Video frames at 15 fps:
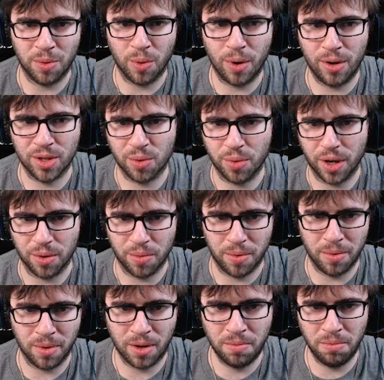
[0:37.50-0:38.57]
Warrior's a weird
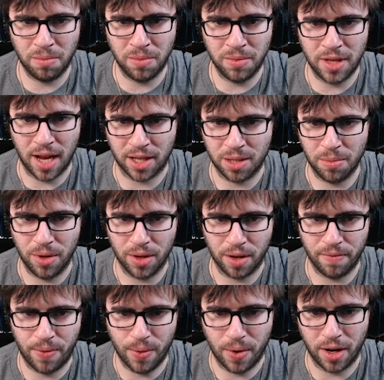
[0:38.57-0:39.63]
deck to
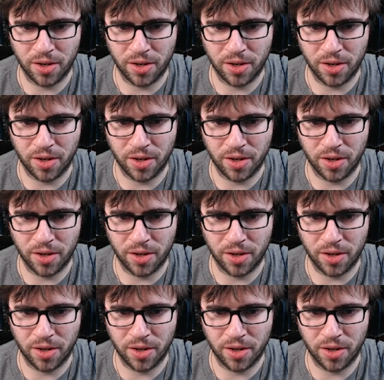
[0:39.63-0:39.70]
mulligan for.